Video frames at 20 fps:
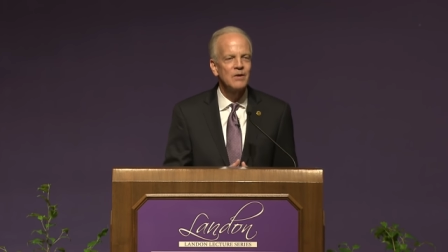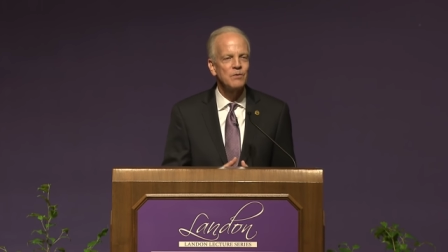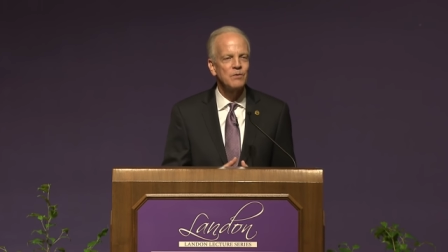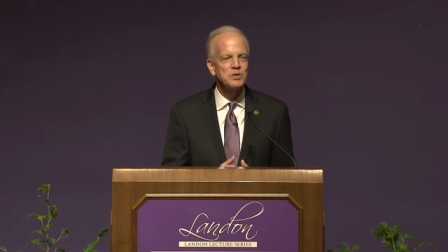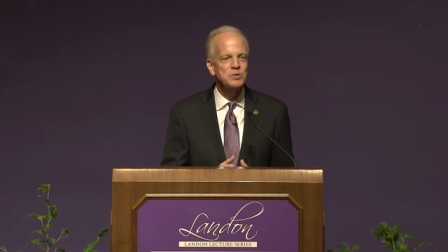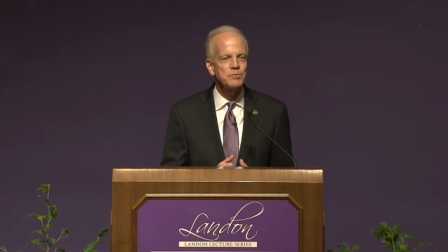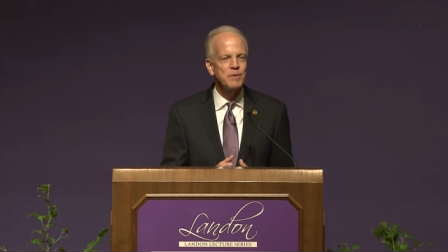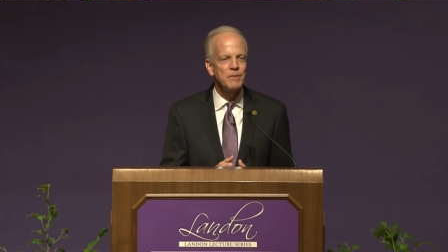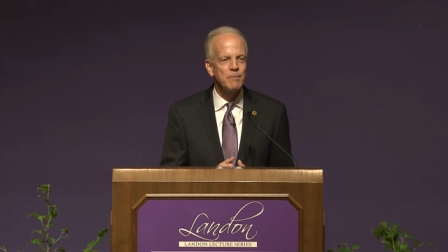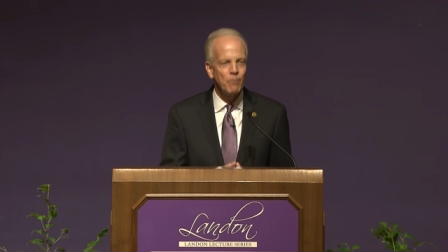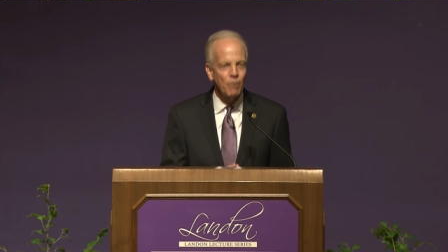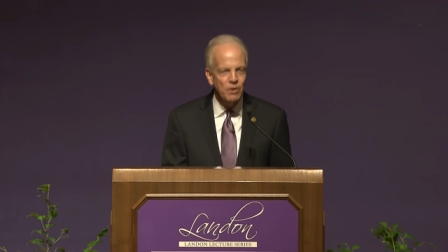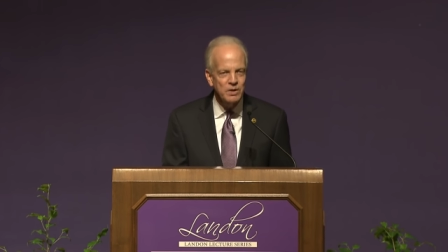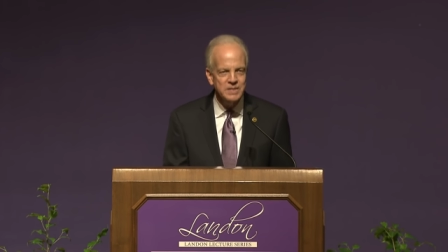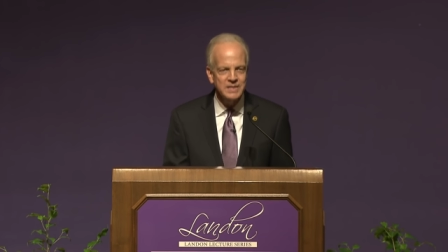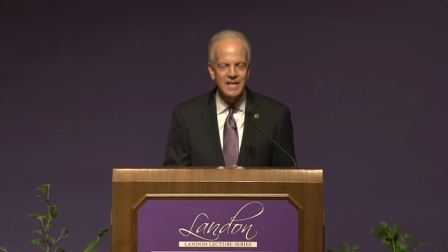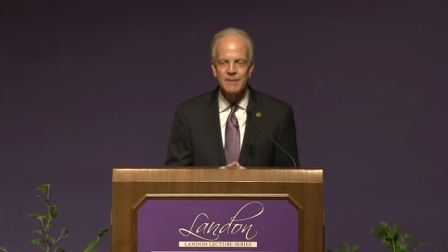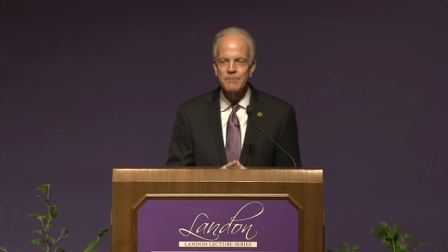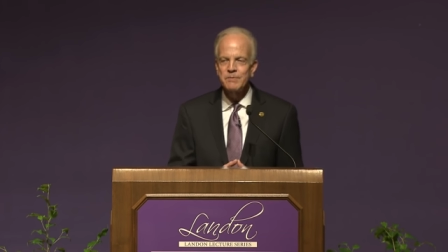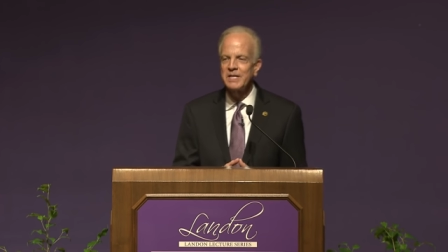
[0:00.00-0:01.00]
We spend more
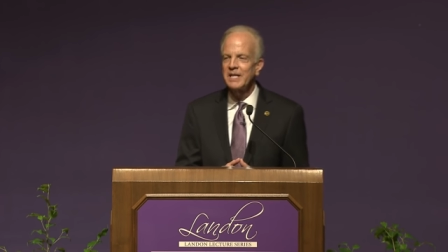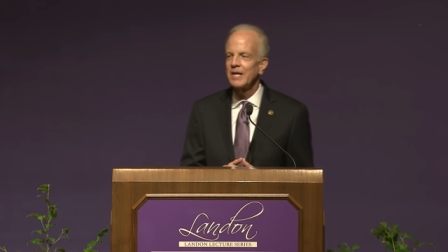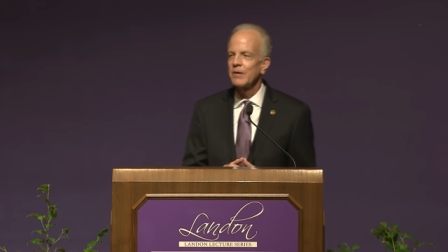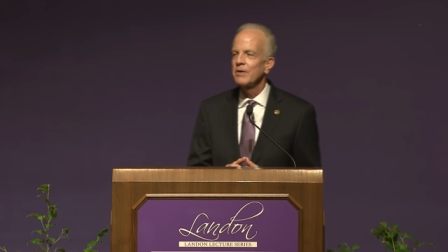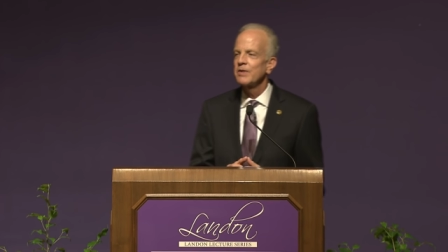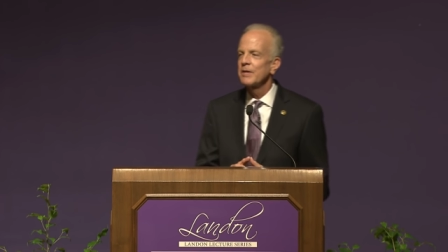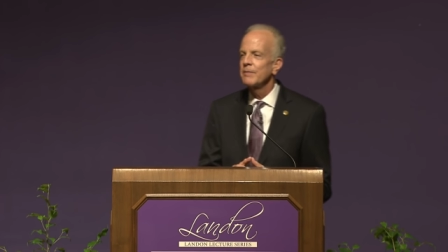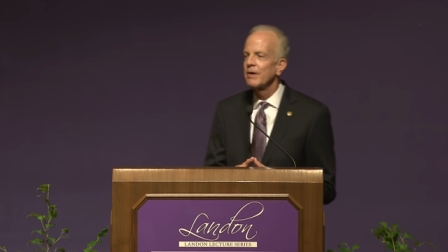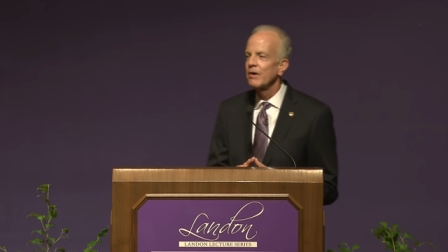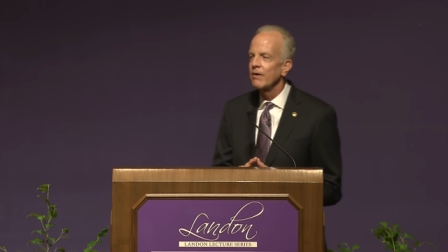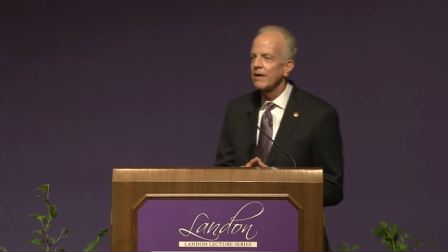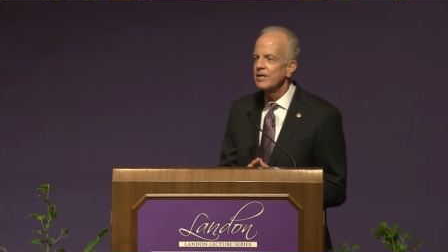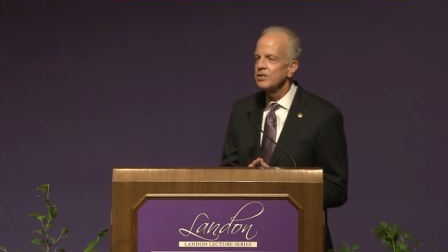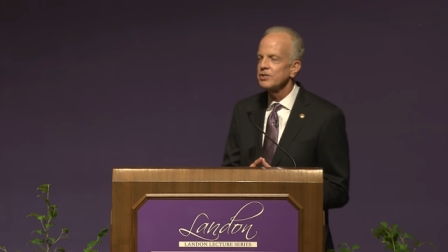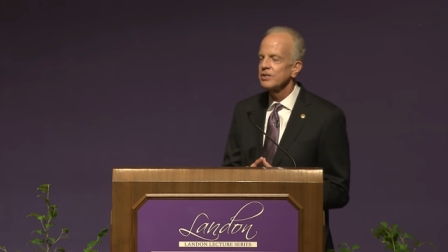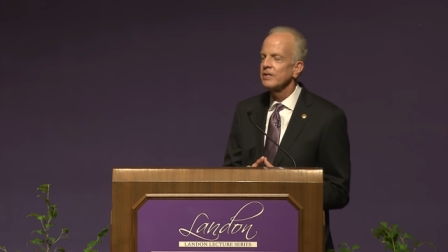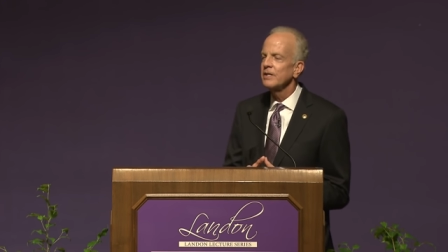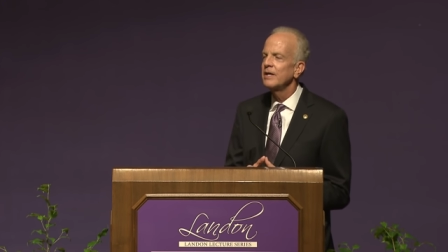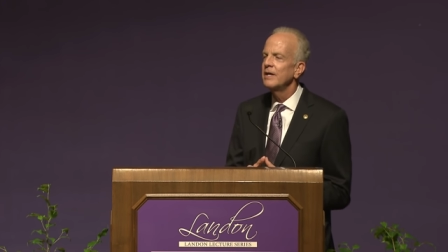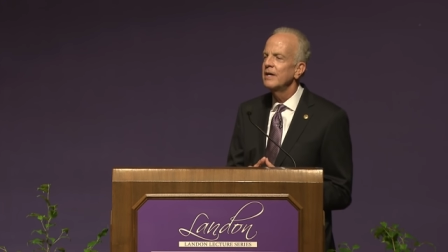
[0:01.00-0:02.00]
time dealing with
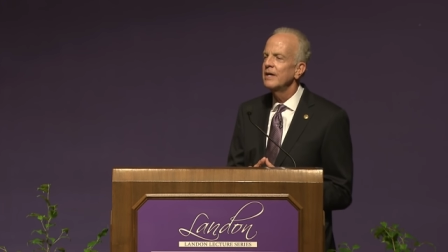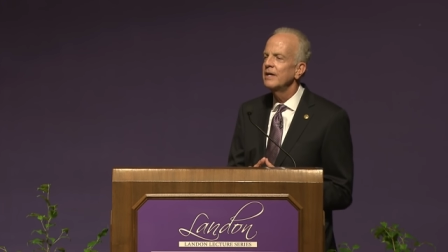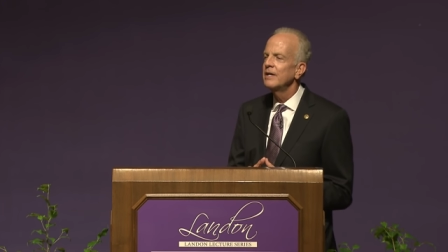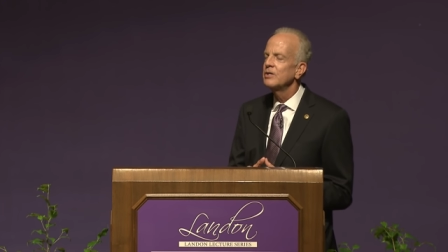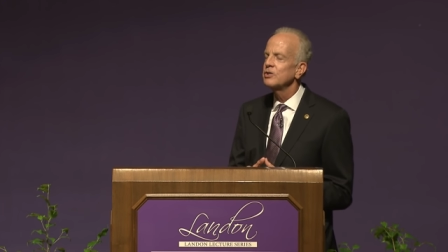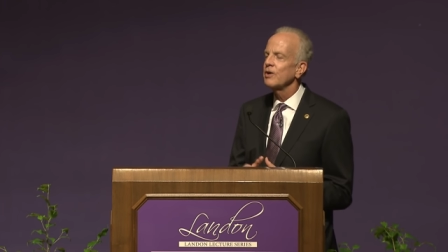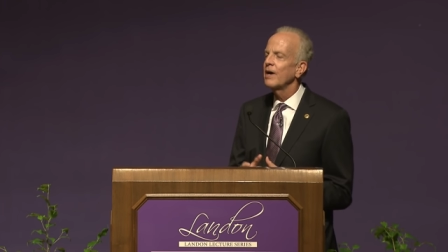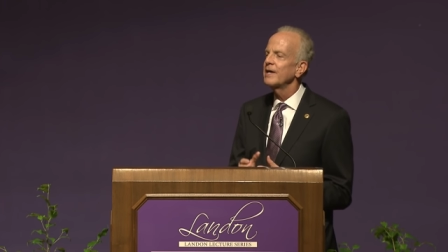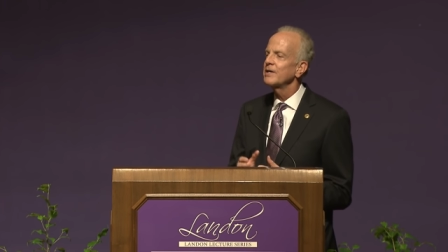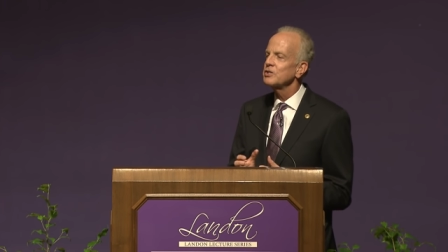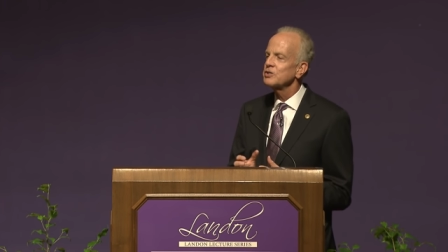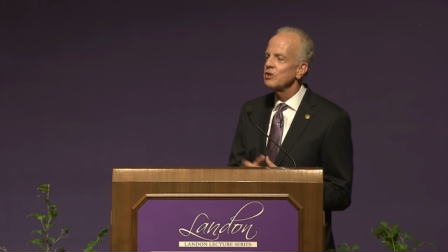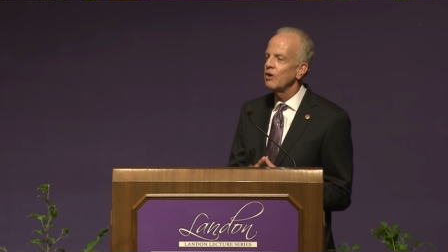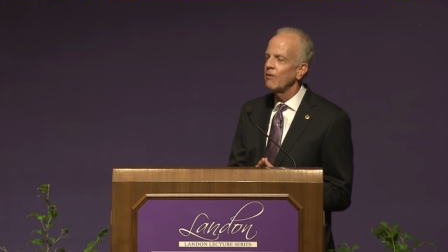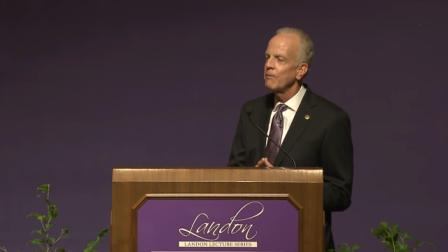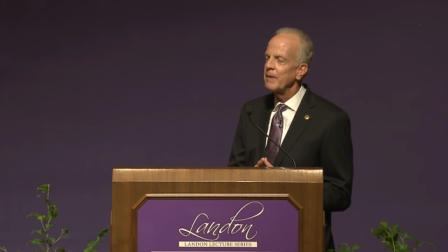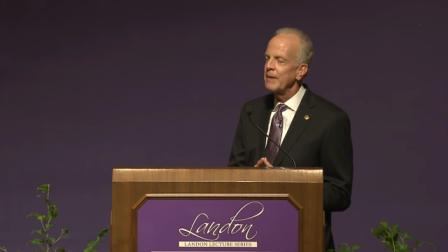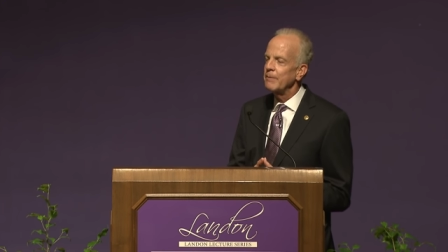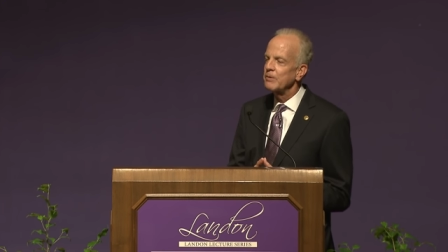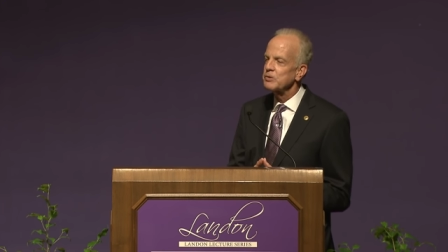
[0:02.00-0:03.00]
immigration trying to
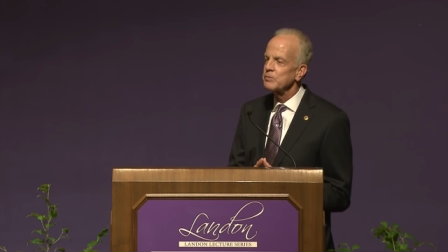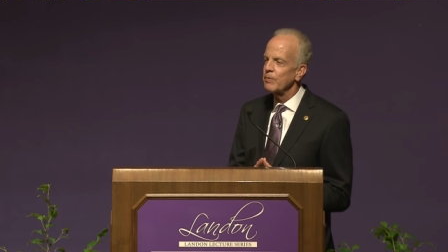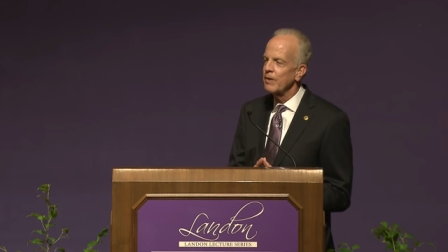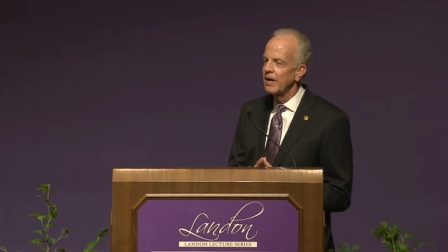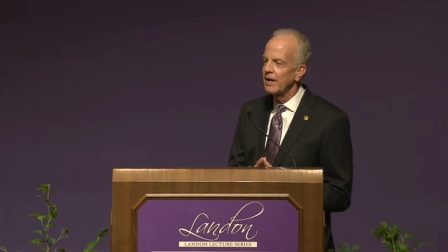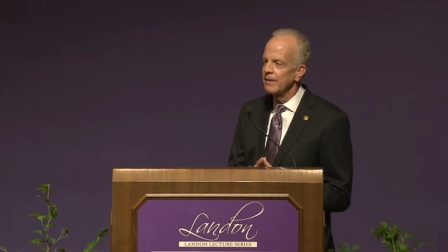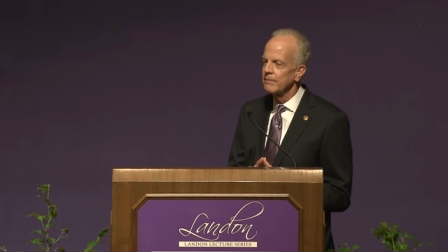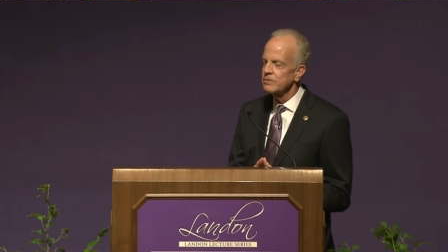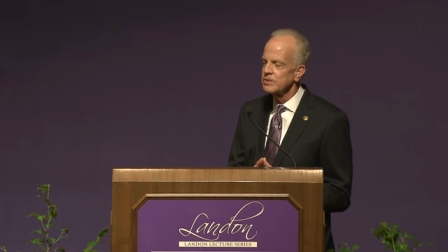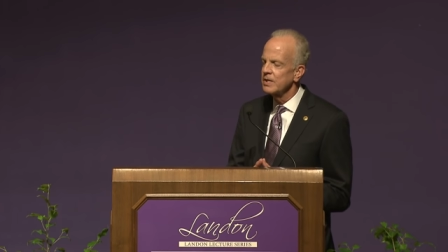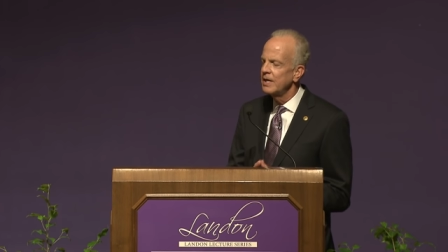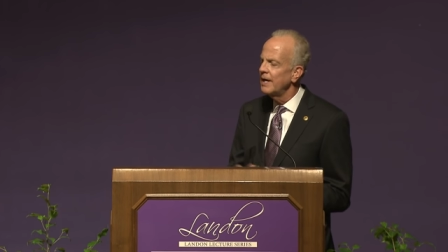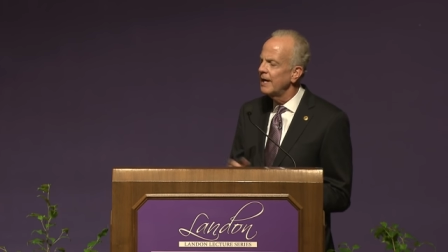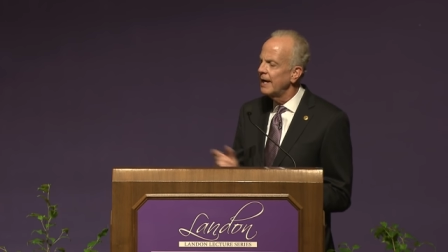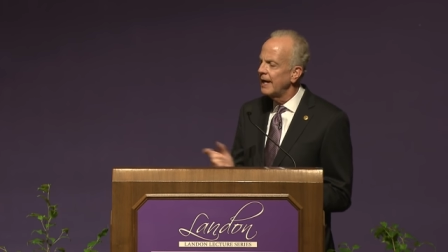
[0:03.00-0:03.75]
solve people's problems.